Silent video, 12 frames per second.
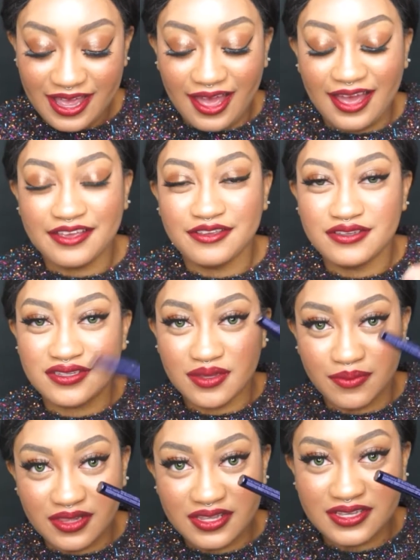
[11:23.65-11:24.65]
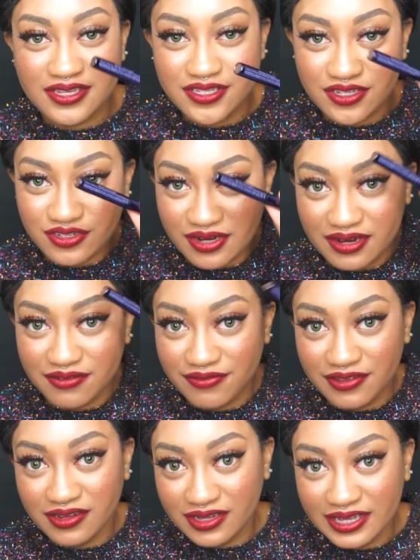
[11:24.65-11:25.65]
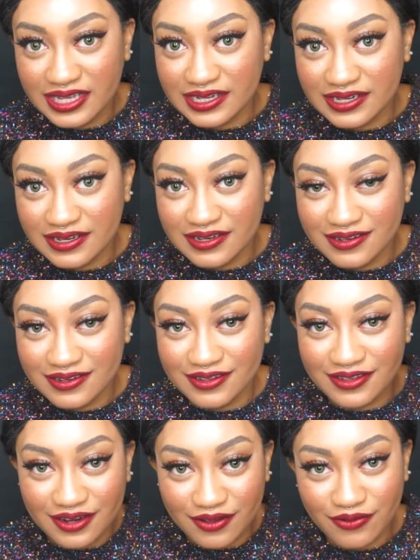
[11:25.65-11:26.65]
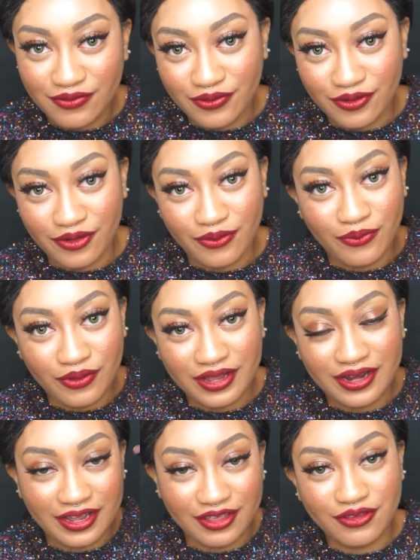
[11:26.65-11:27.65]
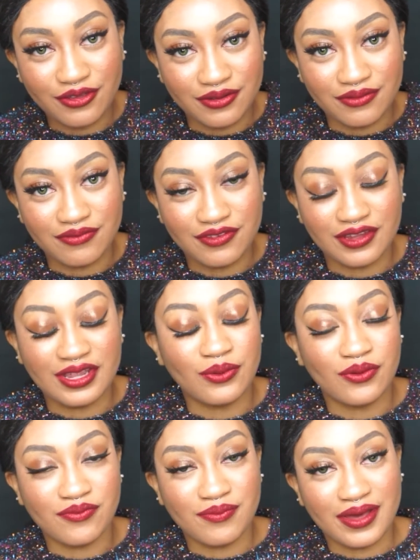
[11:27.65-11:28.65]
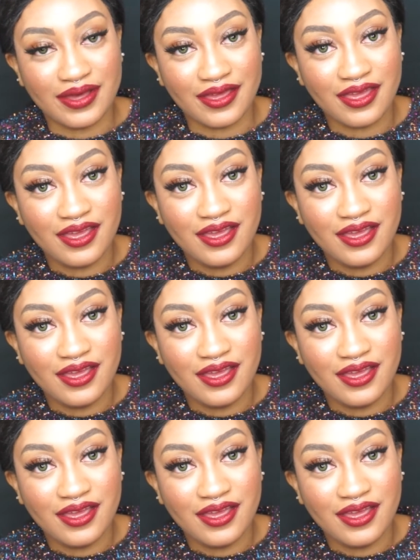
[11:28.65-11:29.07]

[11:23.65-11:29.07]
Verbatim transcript: I used some of this to try to fill in, you know, for what I couldn't fill in with my